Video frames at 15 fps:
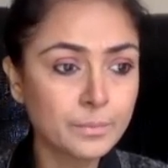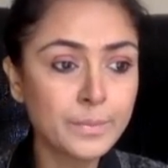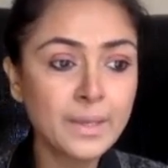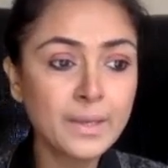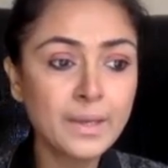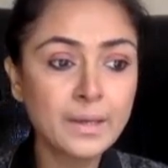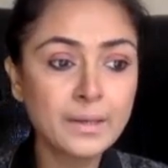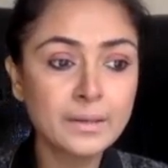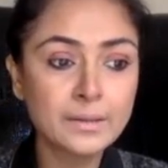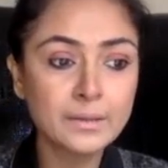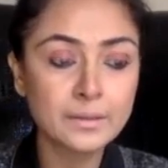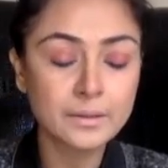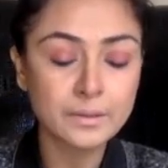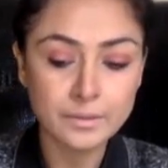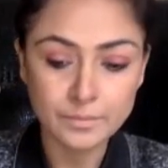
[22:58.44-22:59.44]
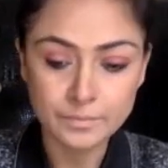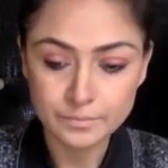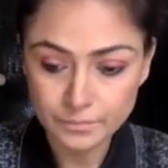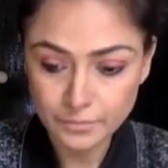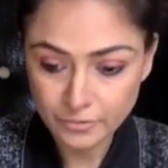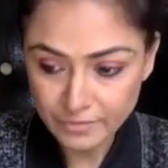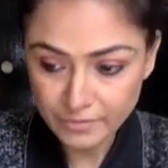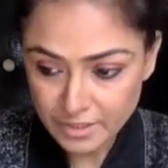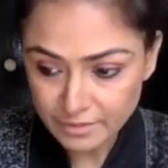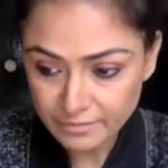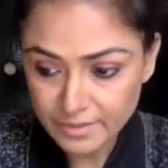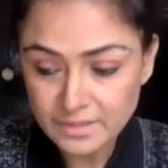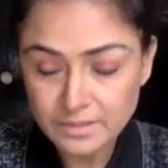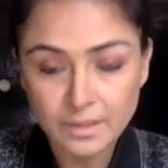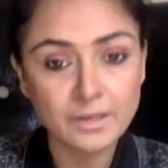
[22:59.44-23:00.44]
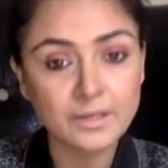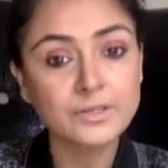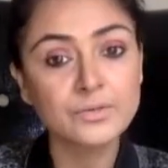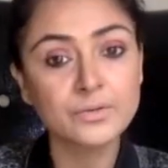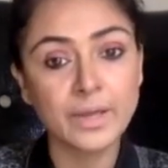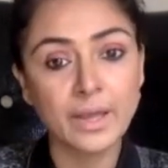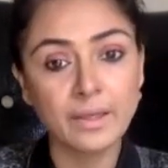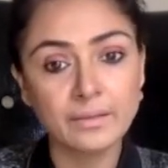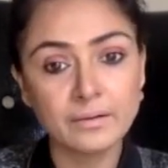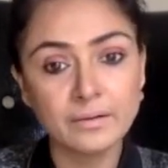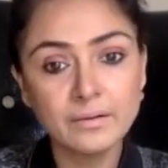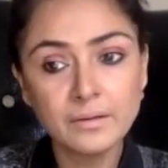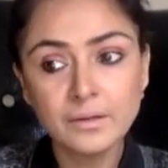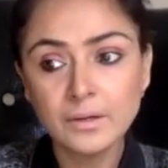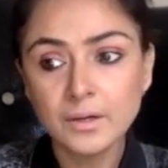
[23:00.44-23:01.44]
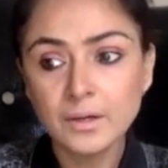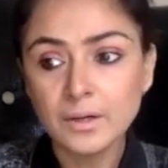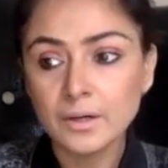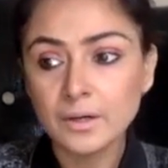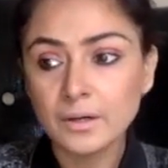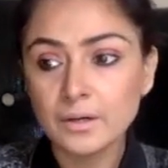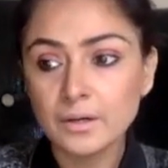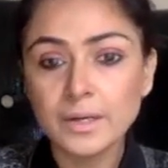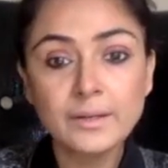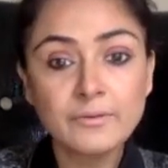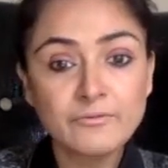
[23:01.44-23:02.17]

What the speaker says: and Vijay, we started together in